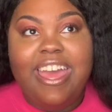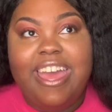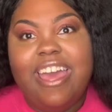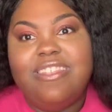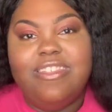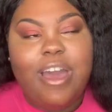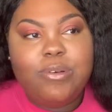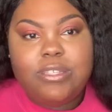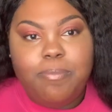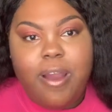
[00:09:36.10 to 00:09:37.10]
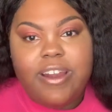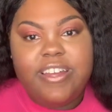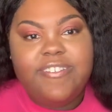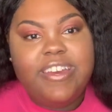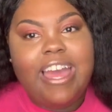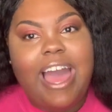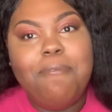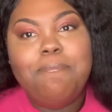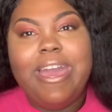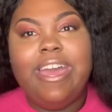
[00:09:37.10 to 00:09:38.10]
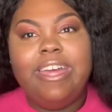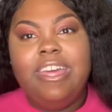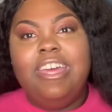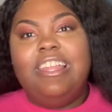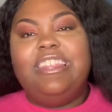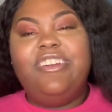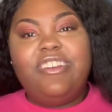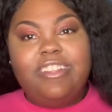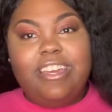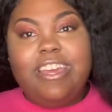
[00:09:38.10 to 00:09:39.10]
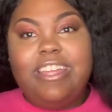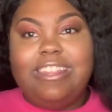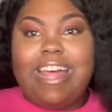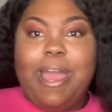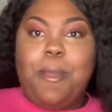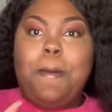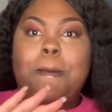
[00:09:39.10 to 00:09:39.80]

And that was a part of it. I met literally like